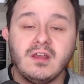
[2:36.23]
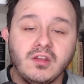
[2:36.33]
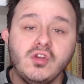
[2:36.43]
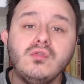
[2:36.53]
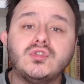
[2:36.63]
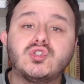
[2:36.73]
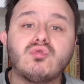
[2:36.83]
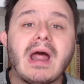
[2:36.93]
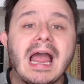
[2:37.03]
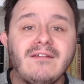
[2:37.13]
You
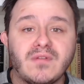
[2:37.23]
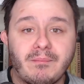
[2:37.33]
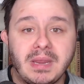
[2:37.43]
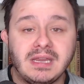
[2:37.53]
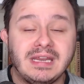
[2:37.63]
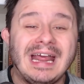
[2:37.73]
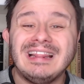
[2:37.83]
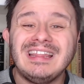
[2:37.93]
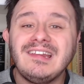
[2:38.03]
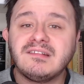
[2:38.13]
drive opinion, at
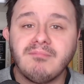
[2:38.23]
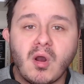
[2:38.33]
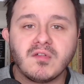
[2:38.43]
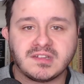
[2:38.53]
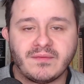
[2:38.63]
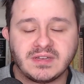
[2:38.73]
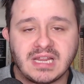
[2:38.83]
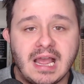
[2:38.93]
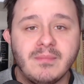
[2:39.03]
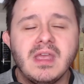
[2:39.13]
least most of the
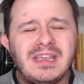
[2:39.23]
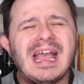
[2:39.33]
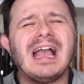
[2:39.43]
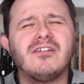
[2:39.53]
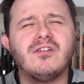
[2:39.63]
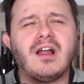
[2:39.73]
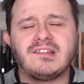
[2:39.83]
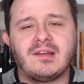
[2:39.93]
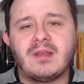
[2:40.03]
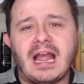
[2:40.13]
time. Yeah, you're not
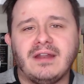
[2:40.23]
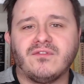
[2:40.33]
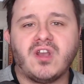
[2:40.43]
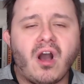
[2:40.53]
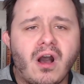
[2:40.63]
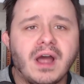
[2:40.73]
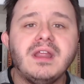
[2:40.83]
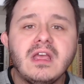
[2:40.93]
some kind of god,